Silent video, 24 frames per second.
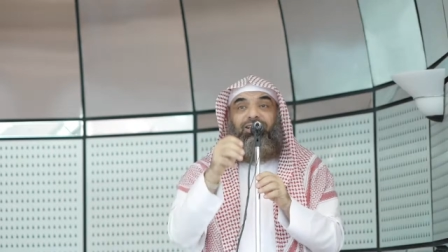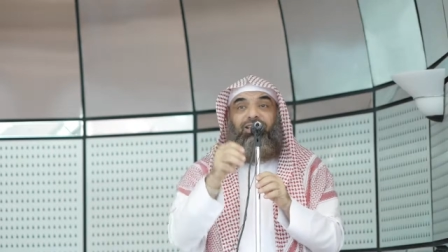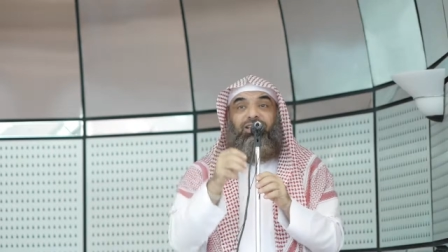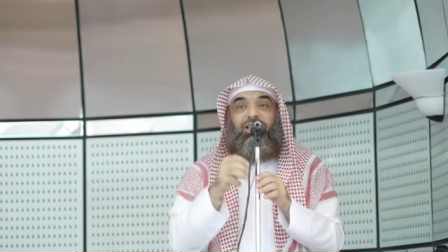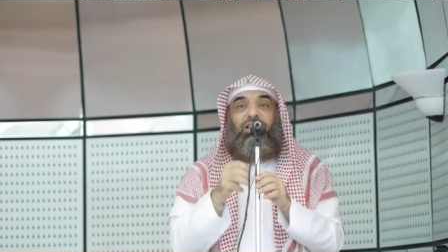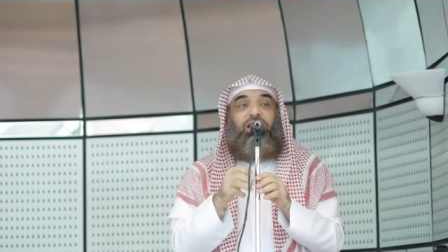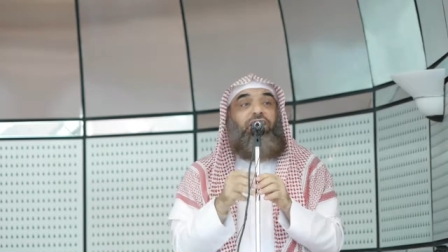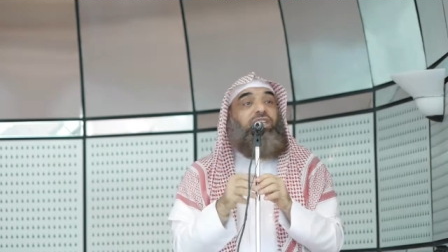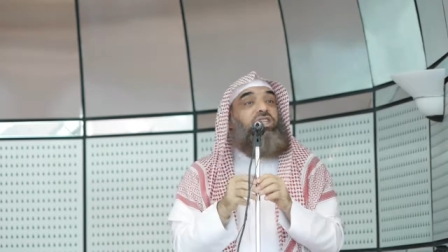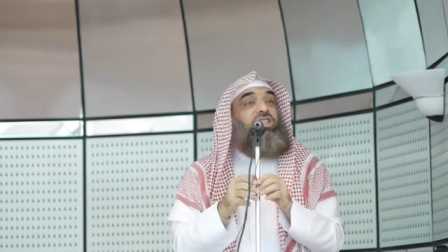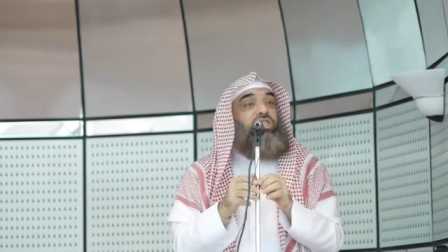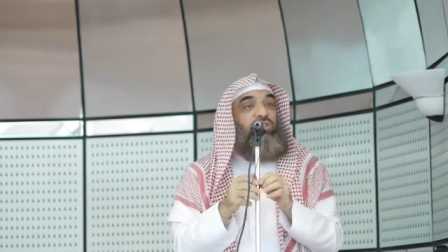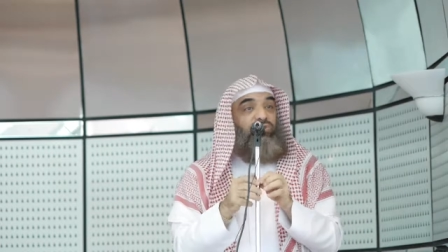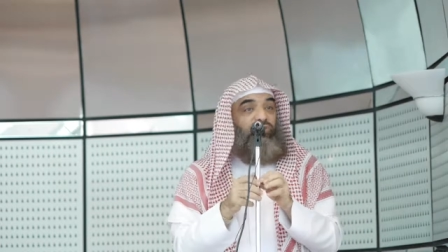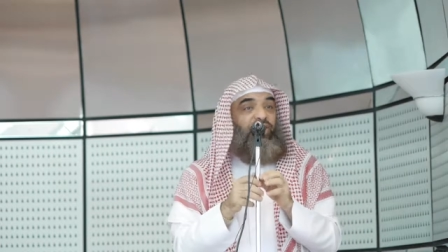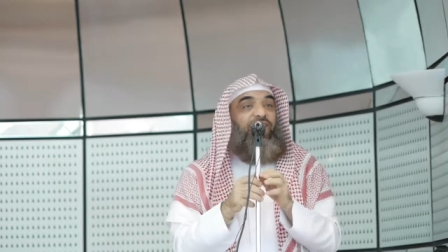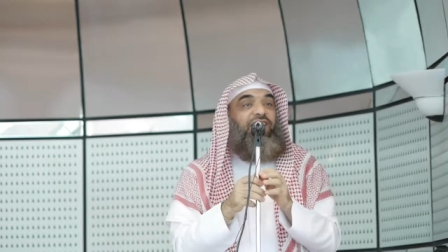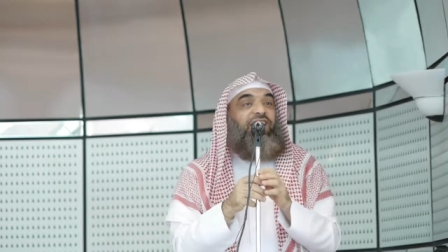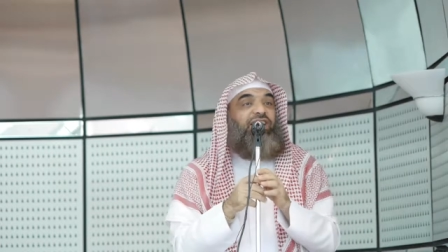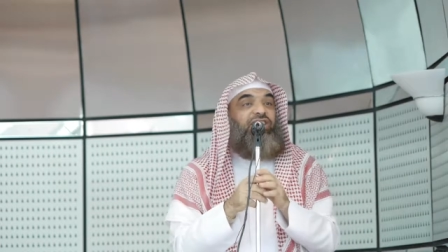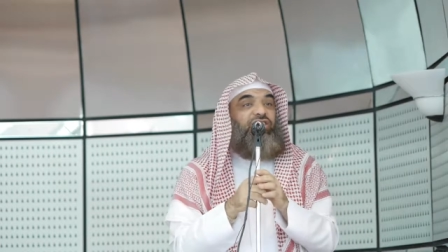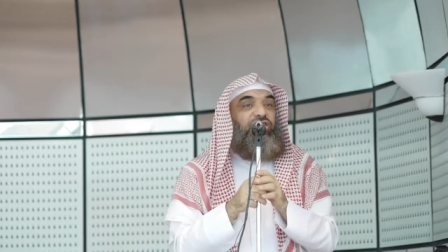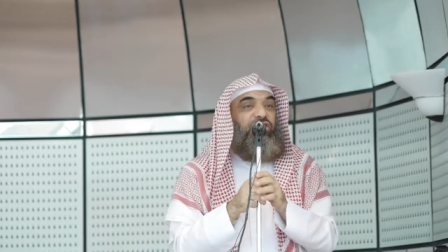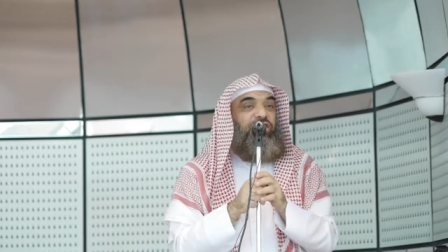these
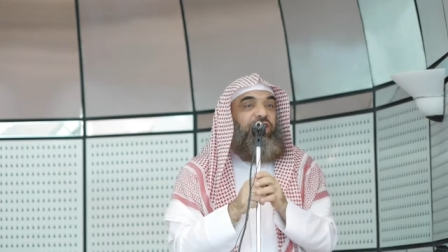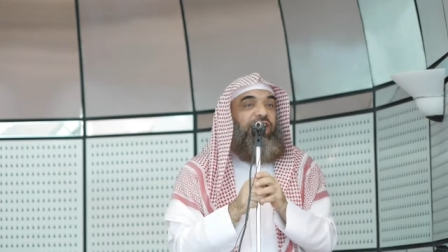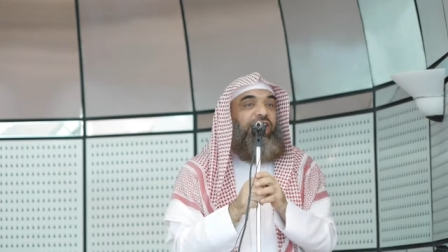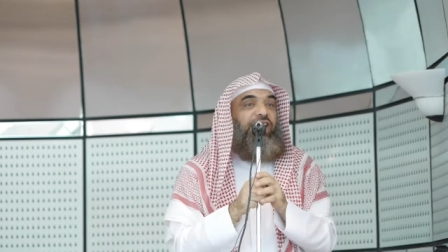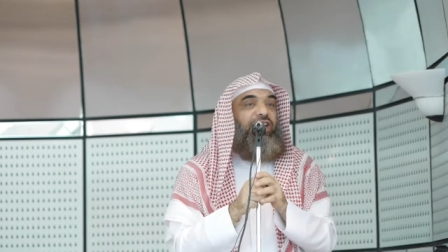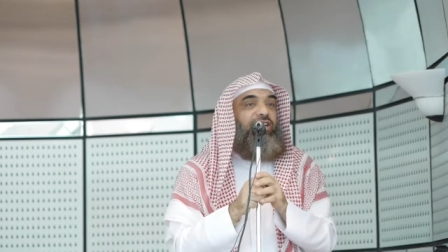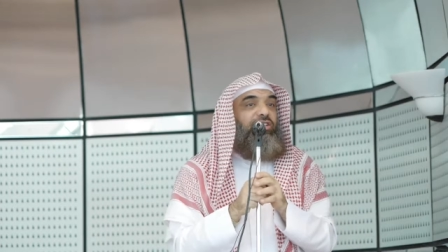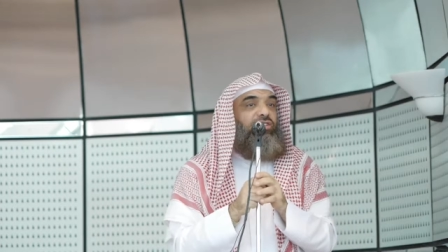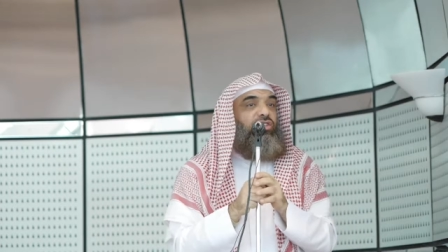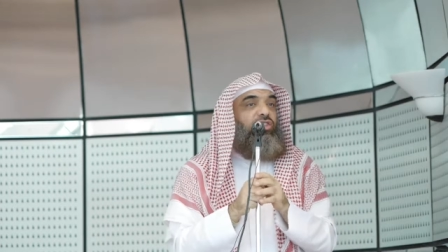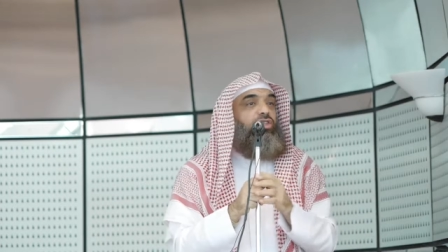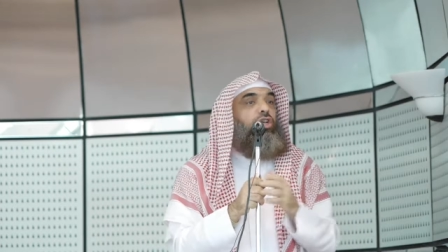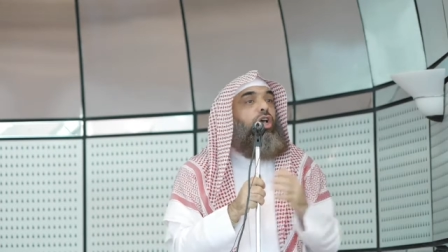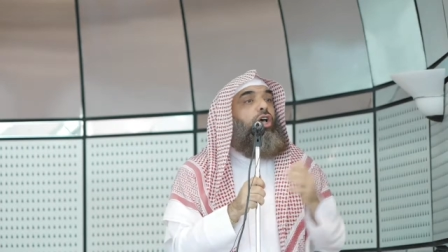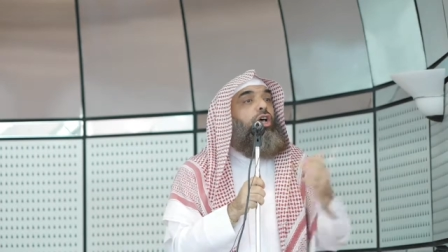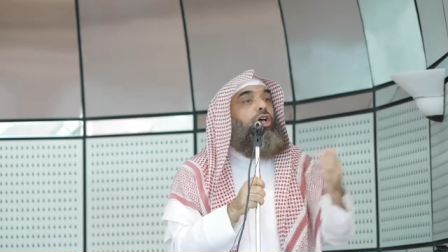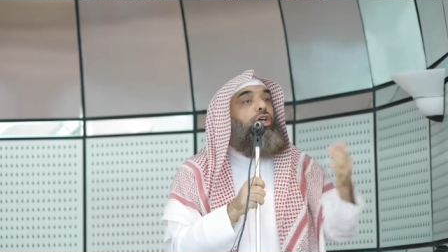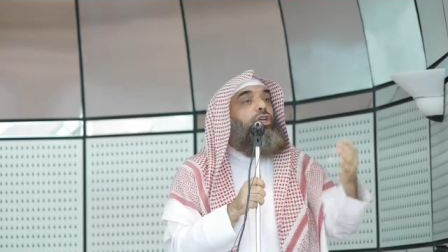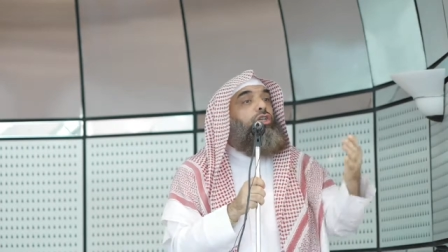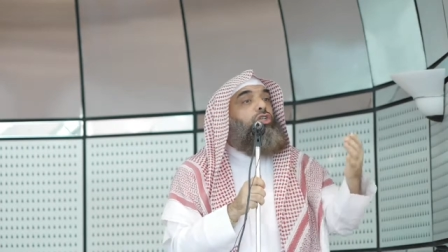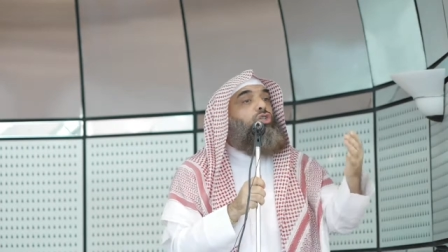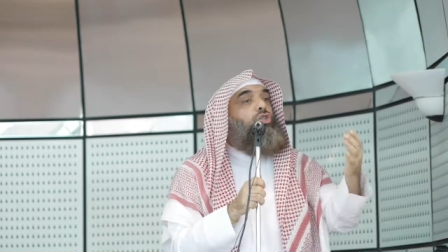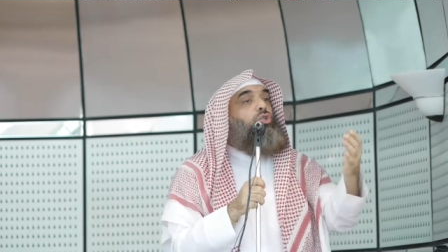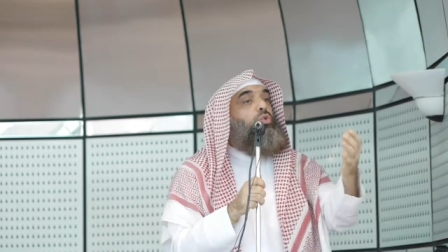fake snakes,
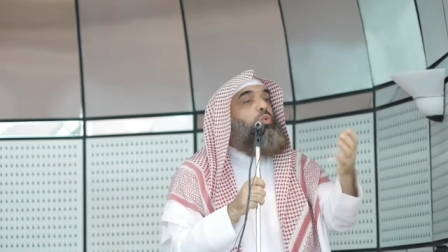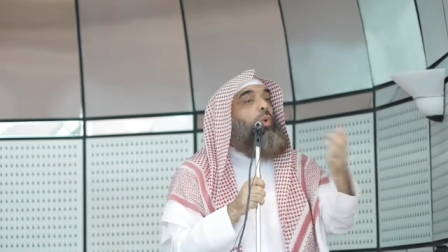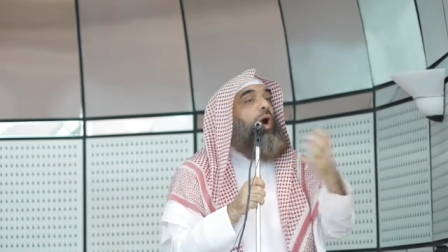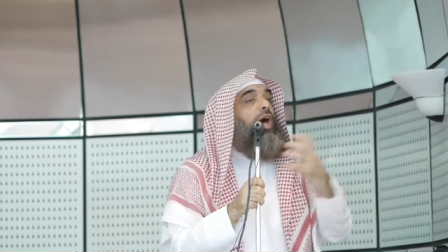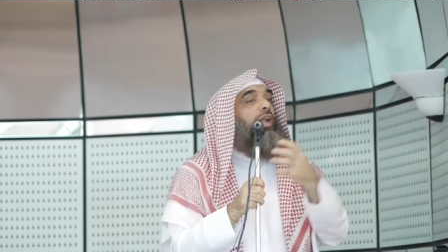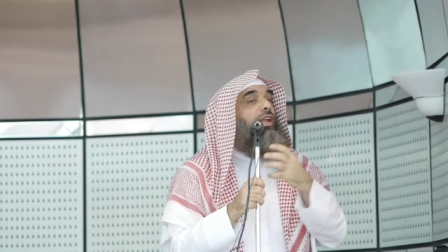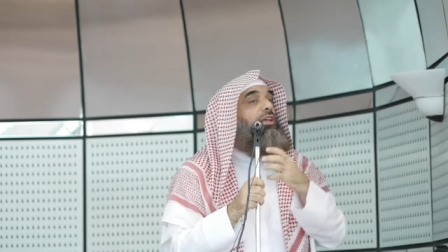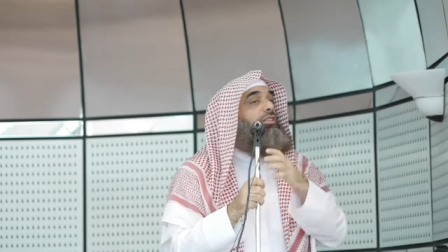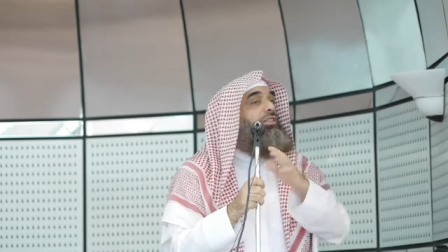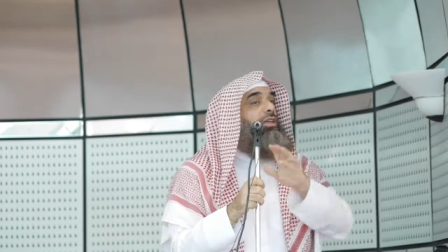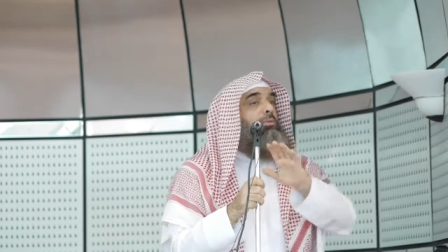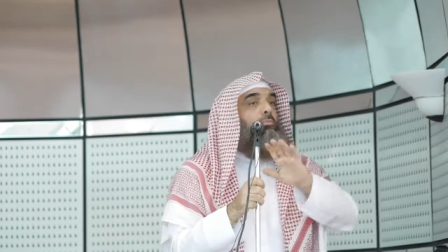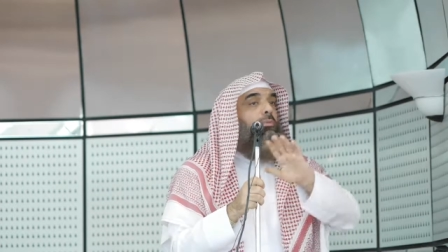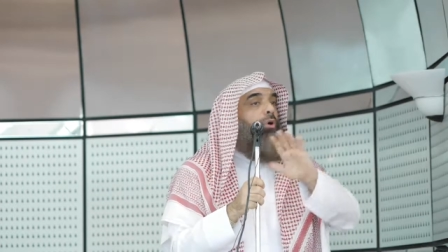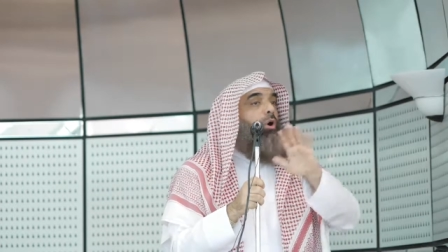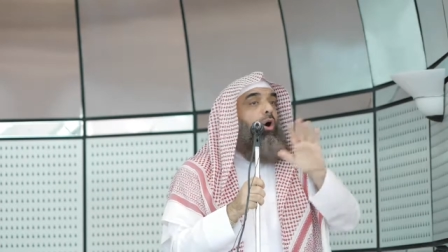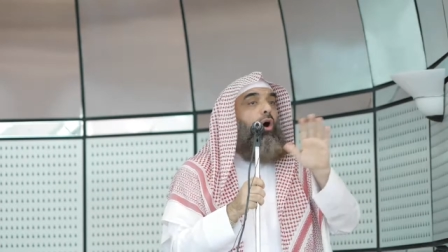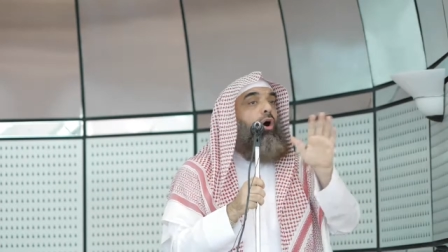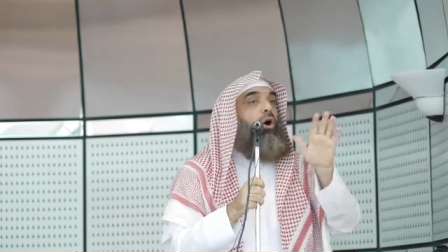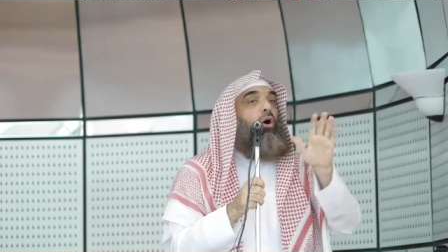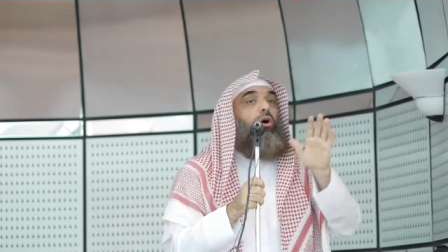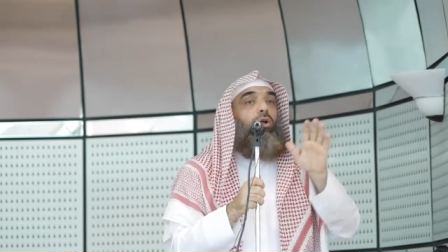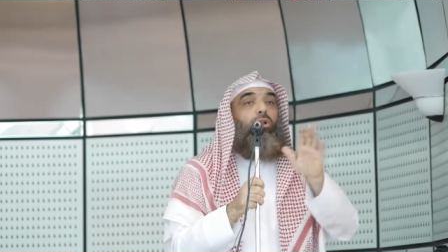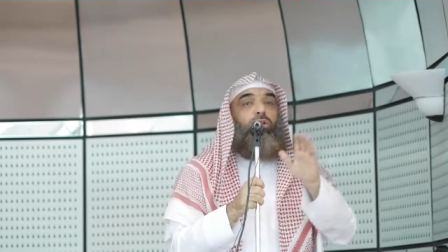swallowed them
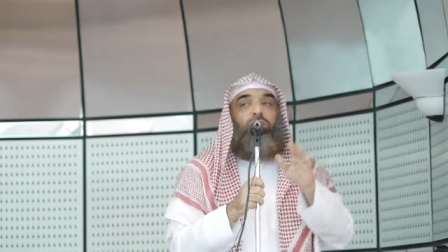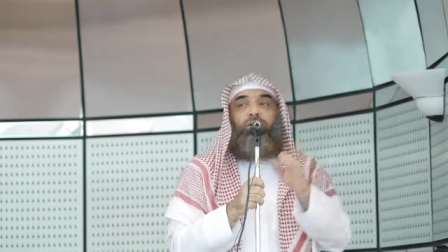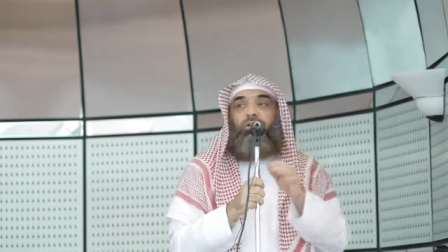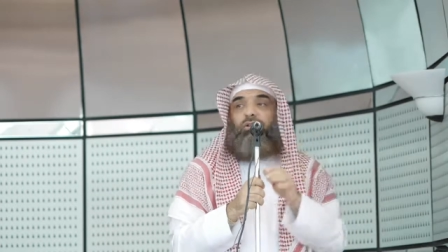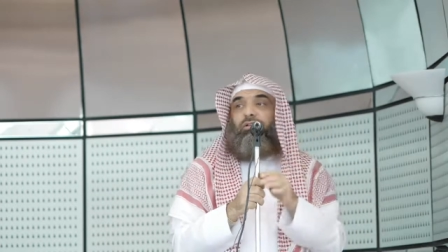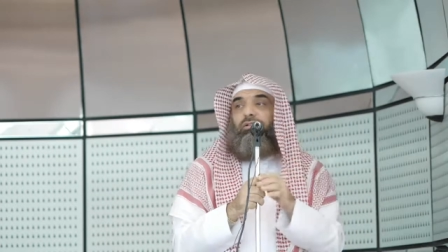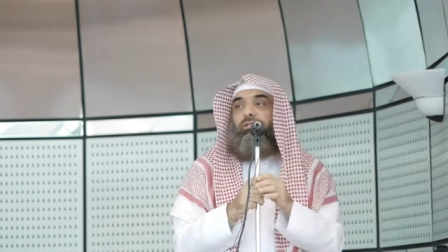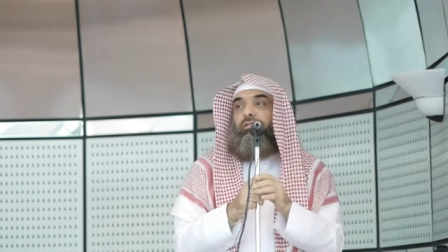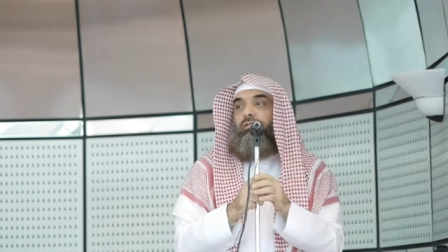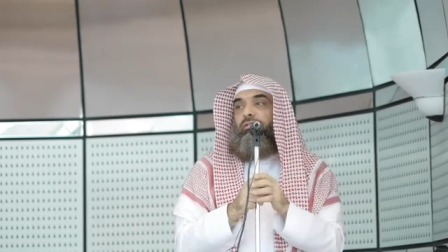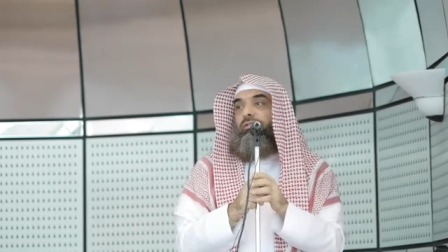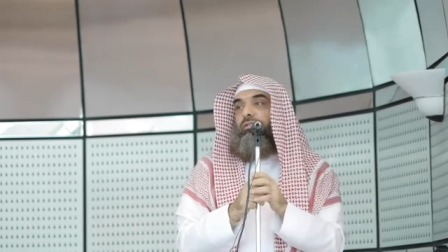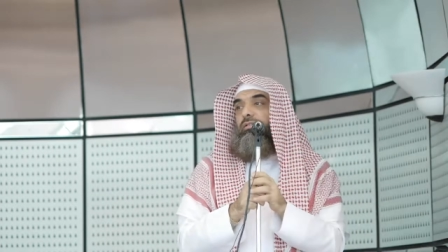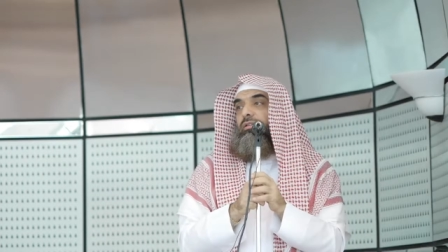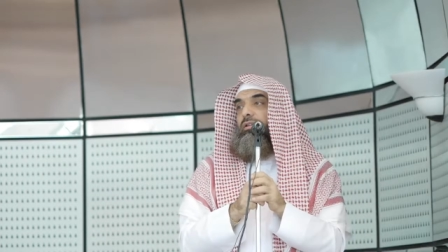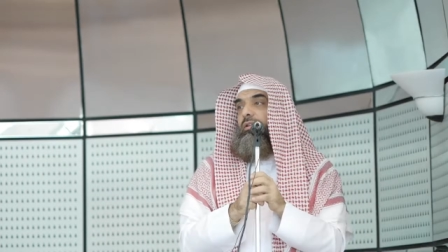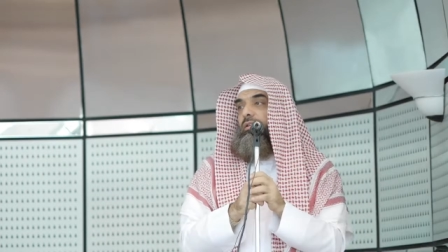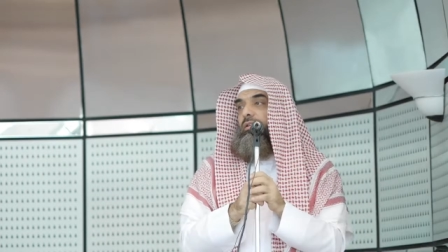all.